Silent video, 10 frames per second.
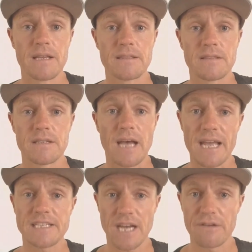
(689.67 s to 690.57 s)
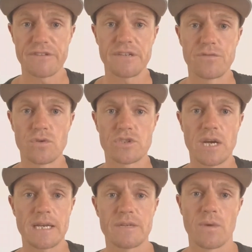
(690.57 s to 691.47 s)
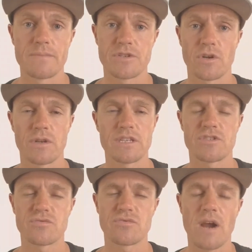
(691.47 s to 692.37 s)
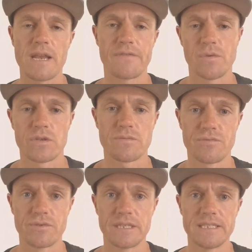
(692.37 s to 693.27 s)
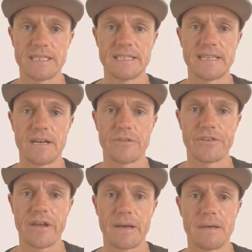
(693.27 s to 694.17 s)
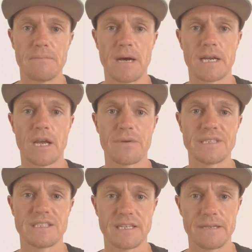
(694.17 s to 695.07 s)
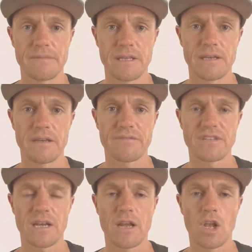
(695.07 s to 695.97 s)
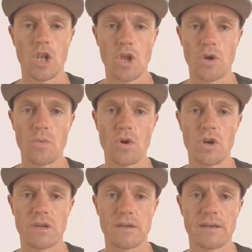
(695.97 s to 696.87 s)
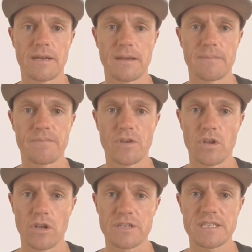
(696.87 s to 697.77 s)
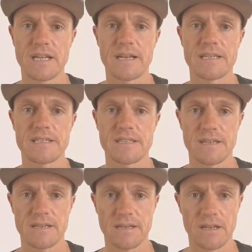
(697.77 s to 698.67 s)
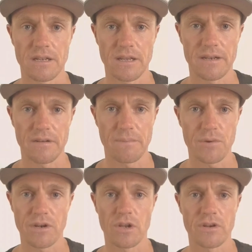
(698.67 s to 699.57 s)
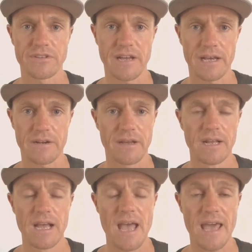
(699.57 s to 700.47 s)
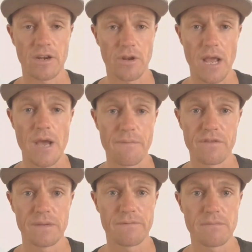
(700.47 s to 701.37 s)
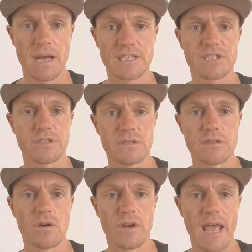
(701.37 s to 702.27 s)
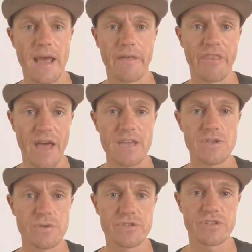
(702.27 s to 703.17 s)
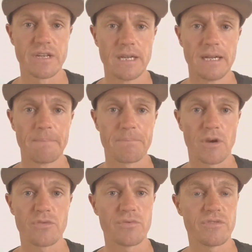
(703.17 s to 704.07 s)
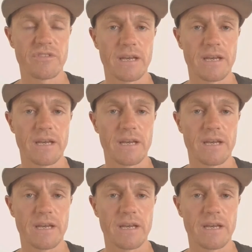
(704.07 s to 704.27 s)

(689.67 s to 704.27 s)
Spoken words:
The HRV4 training website is great if you want some really detailed. Marco and his team there have done a lot of work, a lot of studies, and put a lot of data and a lot of helpful information on how they use it, both with